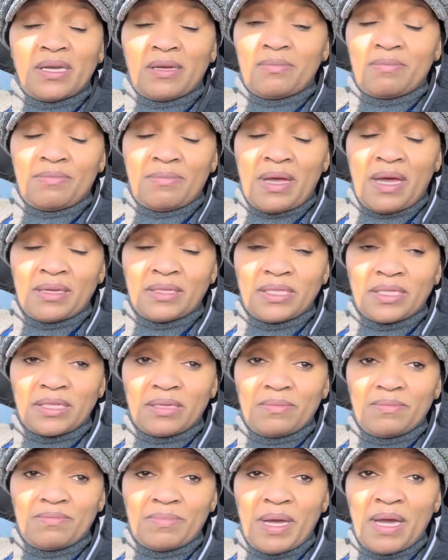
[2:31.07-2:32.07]
my
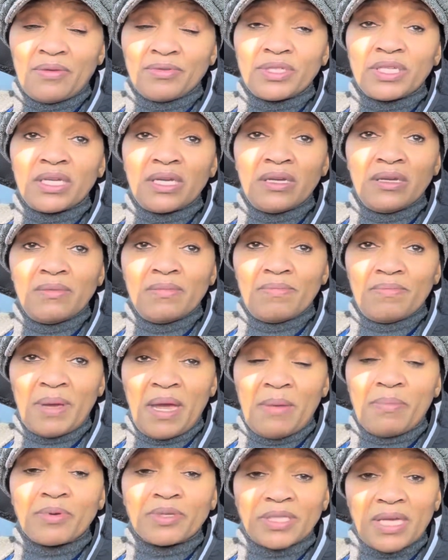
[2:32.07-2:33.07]
Bounty
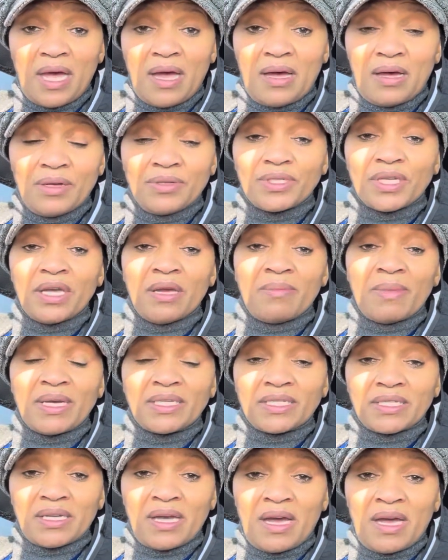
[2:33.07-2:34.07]
paper towels and my
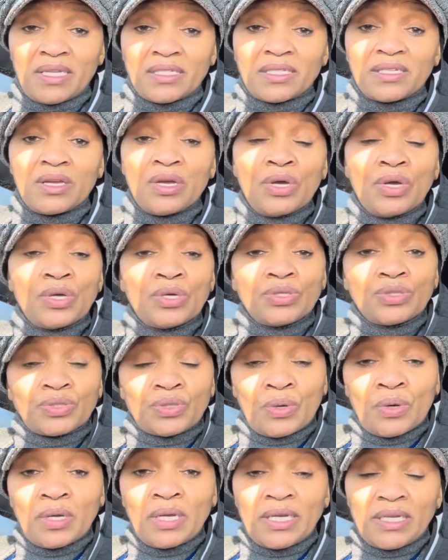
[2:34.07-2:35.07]
Scott's
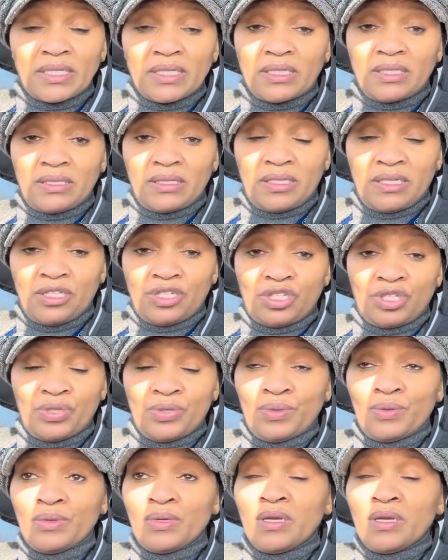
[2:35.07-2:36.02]
toilet tissue.